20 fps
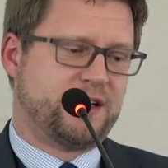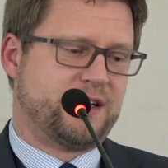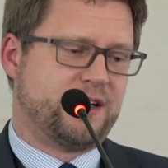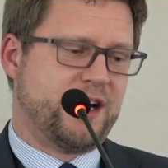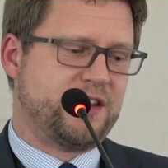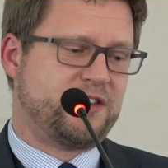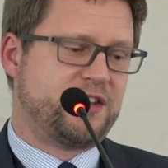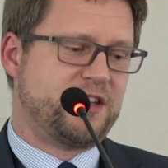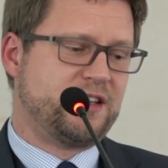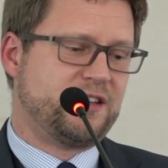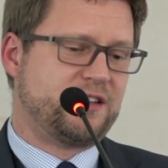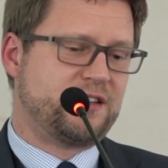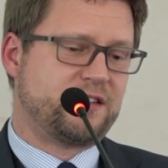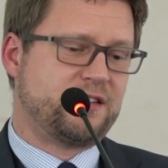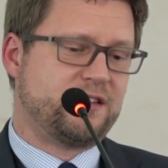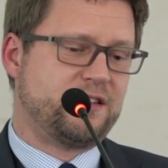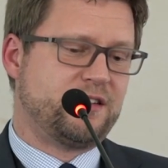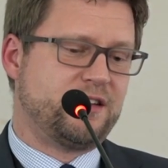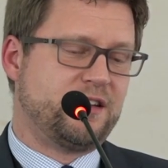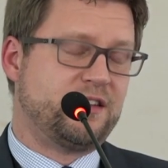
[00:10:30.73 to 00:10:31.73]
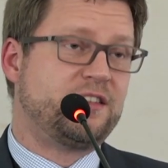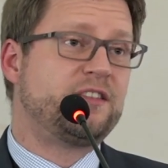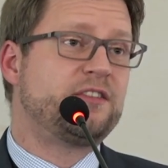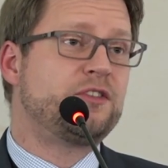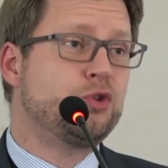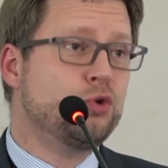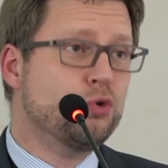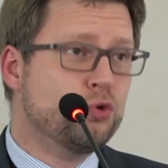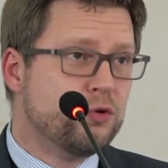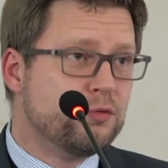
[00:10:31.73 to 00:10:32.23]
I think
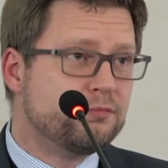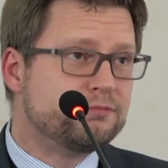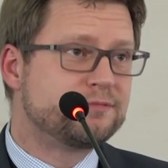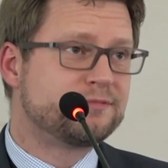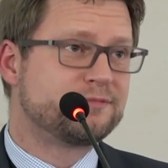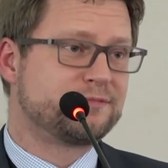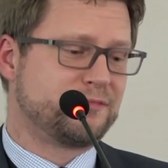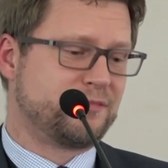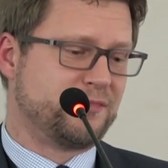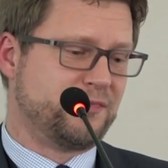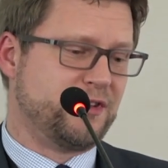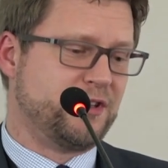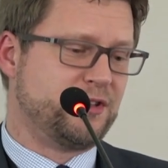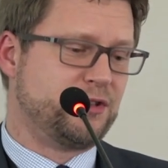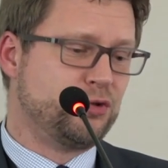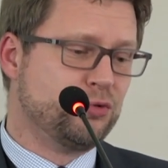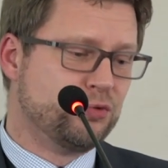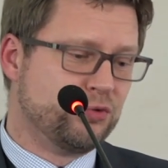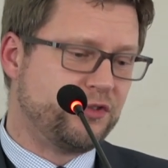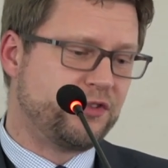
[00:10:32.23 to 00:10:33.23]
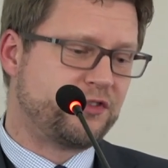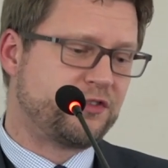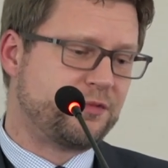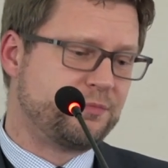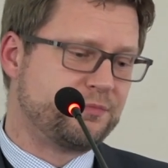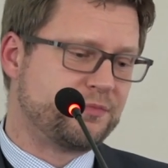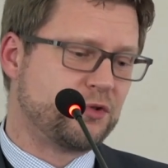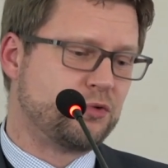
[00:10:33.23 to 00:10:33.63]
it's you, the youth,